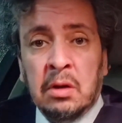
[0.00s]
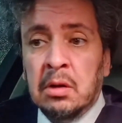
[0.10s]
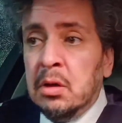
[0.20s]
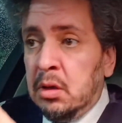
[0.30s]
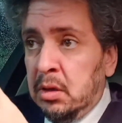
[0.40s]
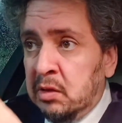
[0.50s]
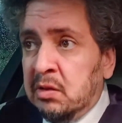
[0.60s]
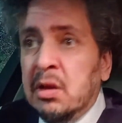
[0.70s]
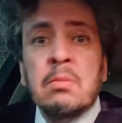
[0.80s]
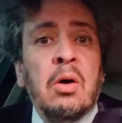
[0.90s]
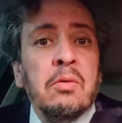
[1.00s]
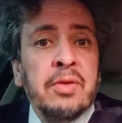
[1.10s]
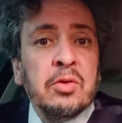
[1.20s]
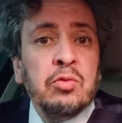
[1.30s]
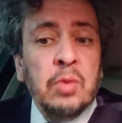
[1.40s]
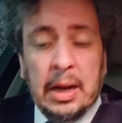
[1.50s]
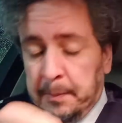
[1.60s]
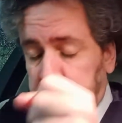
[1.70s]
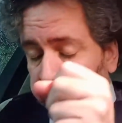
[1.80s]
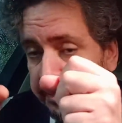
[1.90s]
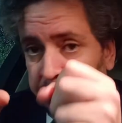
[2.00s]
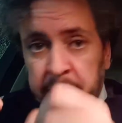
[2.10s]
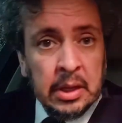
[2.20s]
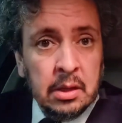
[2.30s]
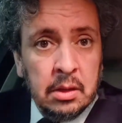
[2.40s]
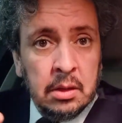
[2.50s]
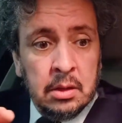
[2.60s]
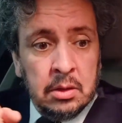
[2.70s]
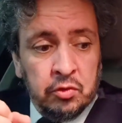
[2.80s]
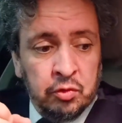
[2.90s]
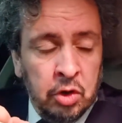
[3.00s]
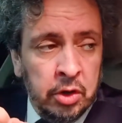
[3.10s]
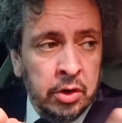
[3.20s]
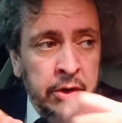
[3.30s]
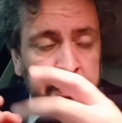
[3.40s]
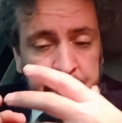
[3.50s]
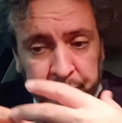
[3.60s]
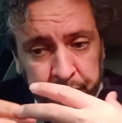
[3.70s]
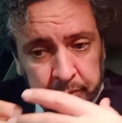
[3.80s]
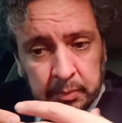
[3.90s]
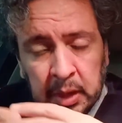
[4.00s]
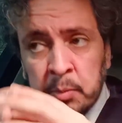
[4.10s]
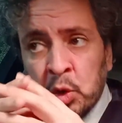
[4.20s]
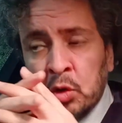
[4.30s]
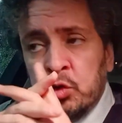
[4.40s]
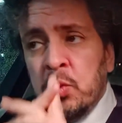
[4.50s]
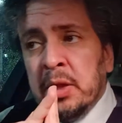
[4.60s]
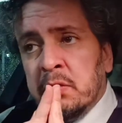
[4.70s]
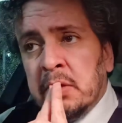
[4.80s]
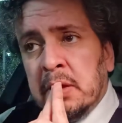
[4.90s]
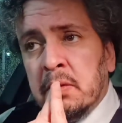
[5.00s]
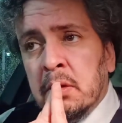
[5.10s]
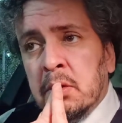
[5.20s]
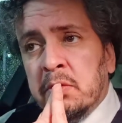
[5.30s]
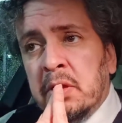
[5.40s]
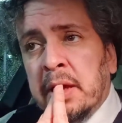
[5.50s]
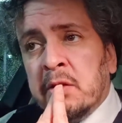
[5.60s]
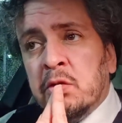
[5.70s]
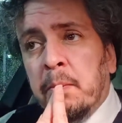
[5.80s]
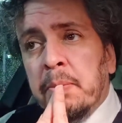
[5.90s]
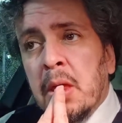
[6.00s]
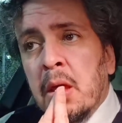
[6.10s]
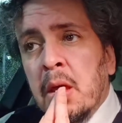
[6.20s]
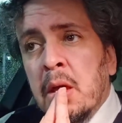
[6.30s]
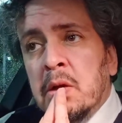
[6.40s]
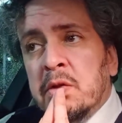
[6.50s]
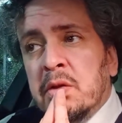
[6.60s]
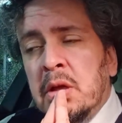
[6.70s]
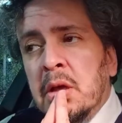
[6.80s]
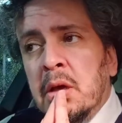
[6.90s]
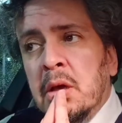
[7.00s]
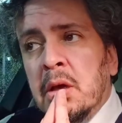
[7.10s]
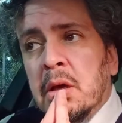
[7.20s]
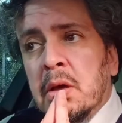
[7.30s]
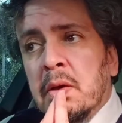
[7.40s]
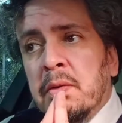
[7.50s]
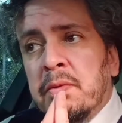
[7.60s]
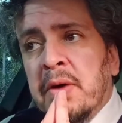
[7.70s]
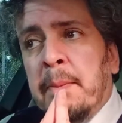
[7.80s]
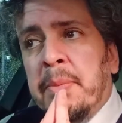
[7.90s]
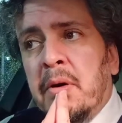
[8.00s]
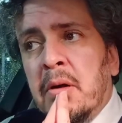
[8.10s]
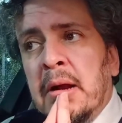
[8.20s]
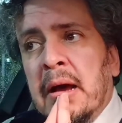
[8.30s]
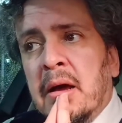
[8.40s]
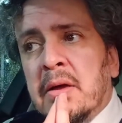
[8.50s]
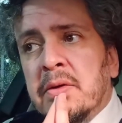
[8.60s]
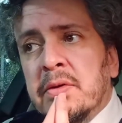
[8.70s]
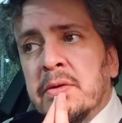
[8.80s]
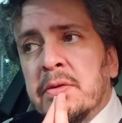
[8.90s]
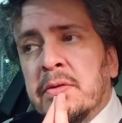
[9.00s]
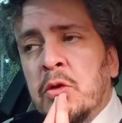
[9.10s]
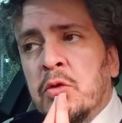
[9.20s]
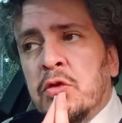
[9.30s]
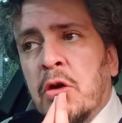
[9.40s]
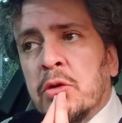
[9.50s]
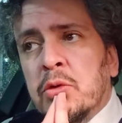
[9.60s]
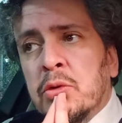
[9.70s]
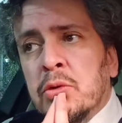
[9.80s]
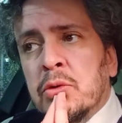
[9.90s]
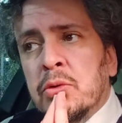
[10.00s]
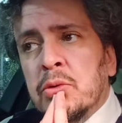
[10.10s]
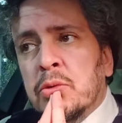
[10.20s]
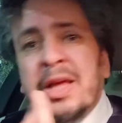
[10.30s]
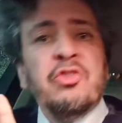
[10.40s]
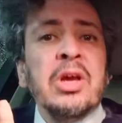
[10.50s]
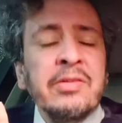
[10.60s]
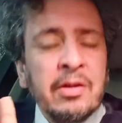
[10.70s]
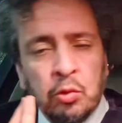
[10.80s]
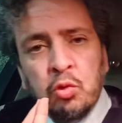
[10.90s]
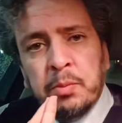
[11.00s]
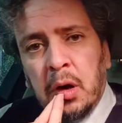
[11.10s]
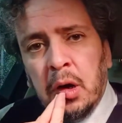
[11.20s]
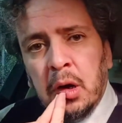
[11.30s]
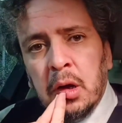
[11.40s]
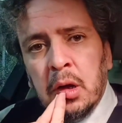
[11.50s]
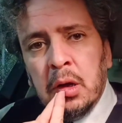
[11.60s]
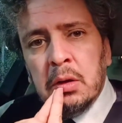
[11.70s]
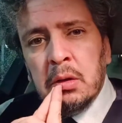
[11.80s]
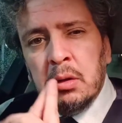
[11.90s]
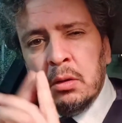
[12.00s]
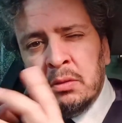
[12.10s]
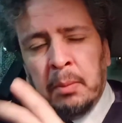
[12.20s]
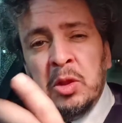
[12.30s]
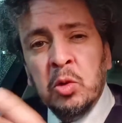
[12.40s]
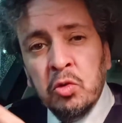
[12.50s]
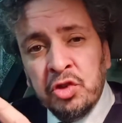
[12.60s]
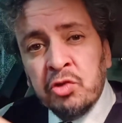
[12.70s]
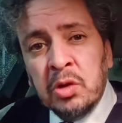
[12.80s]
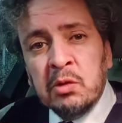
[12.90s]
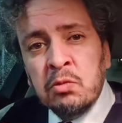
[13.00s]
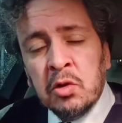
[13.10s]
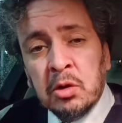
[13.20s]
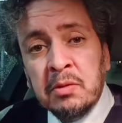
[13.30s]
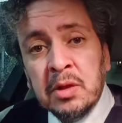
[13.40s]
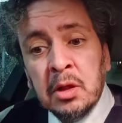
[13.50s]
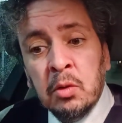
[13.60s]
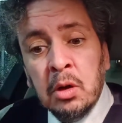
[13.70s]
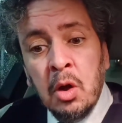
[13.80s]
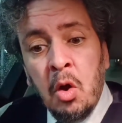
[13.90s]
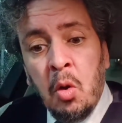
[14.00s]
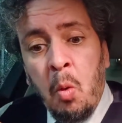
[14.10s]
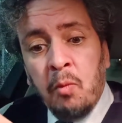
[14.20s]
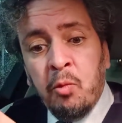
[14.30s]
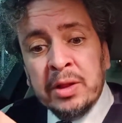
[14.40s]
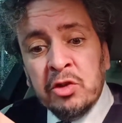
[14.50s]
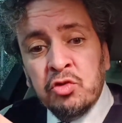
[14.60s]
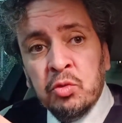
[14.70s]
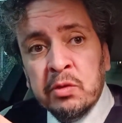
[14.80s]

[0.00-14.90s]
Thank you for continuing in this direction. Thank you. What's striking here, see, is a kind of legitimization of people who, once they're properly dressed up, are approved by everyone.